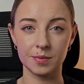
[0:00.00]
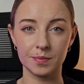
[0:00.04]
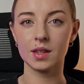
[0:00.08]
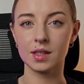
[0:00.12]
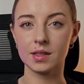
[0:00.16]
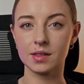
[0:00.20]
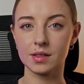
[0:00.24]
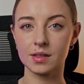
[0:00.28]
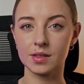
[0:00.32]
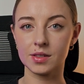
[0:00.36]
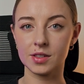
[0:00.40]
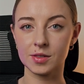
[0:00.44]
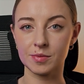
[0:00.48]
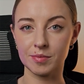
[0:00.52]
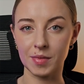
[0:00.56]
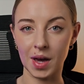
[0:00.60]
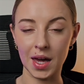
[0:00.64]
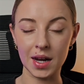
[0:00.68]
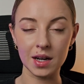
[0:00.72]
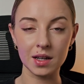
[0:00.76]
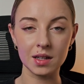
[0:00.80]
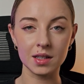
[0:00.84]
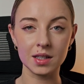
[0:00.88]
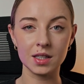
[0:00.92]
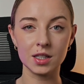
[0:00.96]
They
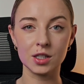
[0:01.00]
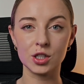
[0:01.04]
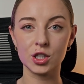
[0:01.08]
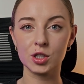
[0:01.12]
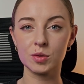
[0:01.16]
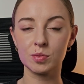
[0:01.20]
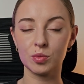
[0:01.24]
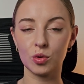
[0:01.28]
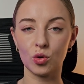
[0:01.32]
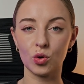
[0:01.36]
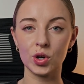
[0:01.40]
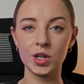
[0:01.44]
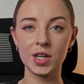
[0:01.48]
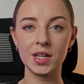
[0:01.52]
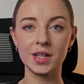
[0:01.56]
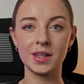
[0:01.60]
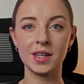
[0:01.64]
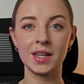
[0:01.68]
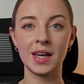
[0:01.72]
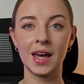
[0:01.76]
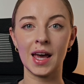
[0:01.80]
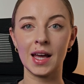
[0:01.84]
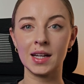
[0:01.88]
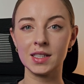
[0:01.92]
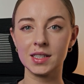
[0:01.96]
systematically exploited
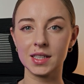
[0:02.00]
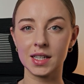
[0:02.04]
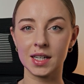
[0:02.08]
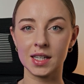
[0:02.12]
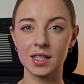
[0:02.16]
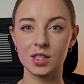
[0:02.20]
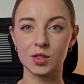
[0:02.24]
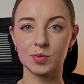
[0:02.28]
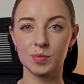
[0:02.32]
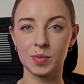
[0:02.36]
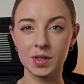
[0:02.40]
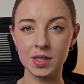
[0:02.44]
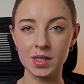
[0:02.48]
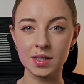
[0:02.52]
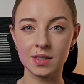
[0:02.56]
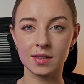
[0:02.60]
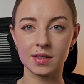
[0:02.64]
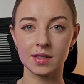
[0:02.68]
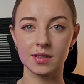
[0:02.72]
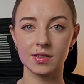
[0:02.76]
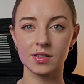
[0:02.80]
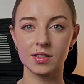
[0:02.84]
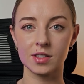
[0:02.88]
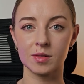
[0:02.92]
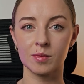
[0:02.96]
the NDIS billing
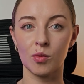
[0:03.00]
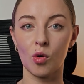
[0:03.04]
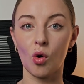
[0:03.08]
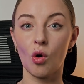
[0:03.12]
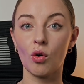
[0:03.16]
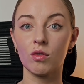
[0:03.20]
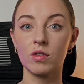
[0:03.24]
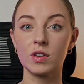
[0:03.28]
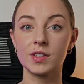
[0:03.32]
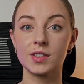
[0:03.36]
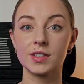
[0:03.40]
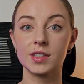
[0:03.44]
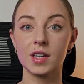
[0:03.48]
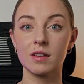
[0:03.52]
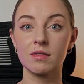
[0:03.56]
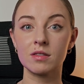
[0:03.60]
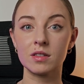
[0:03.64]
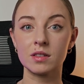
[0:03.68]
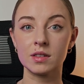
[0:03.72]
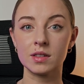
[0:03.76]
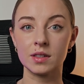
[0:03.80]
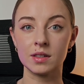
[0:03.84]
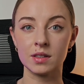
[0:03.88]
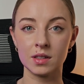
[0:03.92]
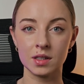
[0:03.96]
system over several
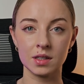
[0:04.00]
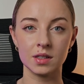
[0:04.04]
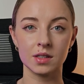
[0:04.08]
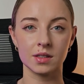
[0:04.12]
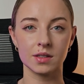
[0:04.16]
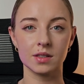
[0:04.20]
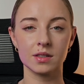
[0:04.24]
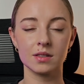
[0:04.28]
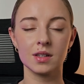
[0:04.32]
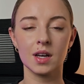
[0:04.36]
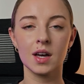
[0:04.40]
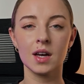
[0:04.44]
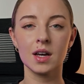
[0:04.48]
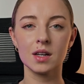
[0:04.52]
years,